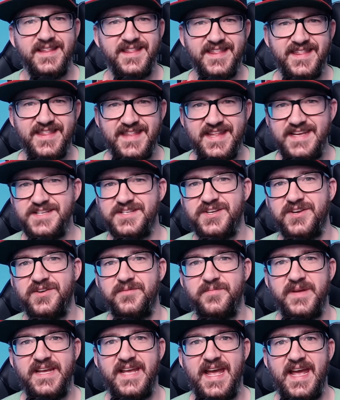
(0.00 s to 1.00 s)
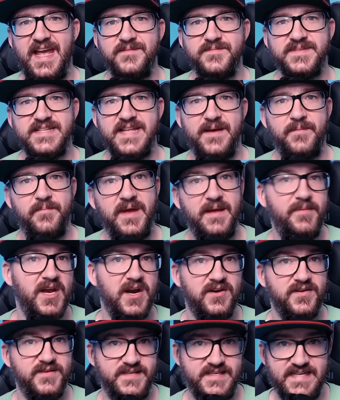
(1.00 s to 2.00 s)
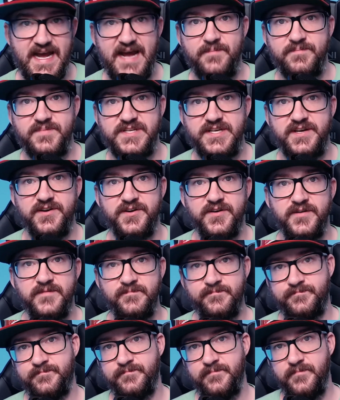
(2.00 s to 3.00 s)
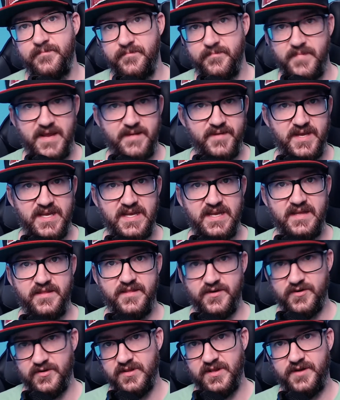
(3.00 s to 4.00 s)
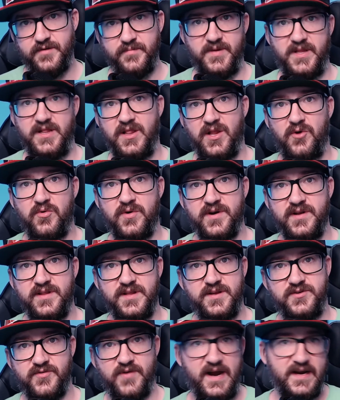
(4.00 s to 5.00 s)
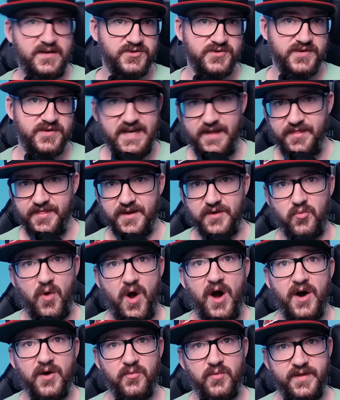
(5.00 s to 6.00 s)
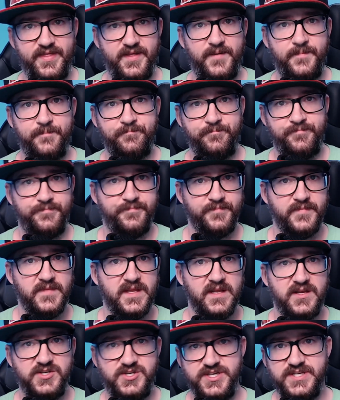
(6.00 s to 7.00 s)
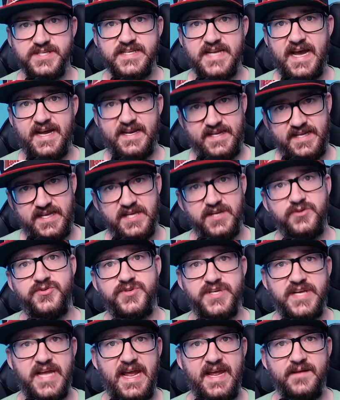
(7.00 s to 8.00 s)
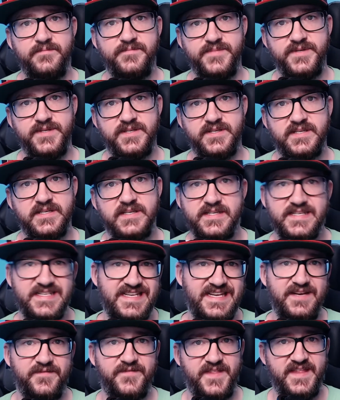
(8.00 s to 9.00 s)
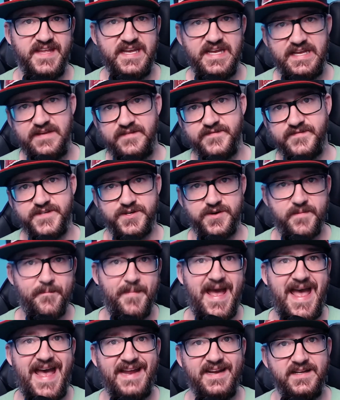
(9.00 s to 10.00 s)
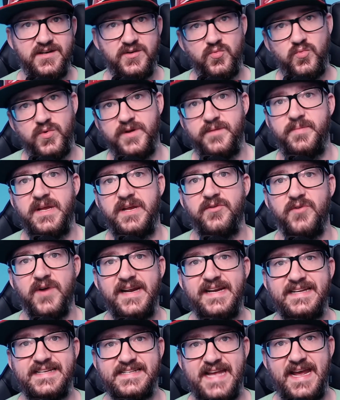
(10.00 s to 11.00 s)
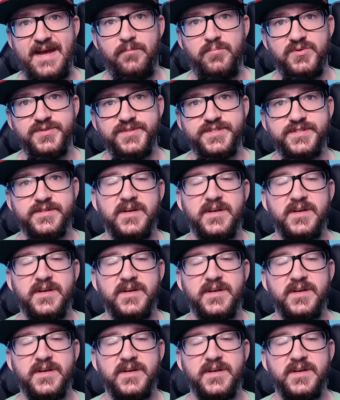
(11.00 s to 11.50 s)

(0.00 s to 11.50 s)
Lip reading: These could be games that maybe aren't top tier. Maybe they're a little bit lower in the directory. Nothing wrong with them, just not huge games. Sea of Thieves or Madden would be great examples,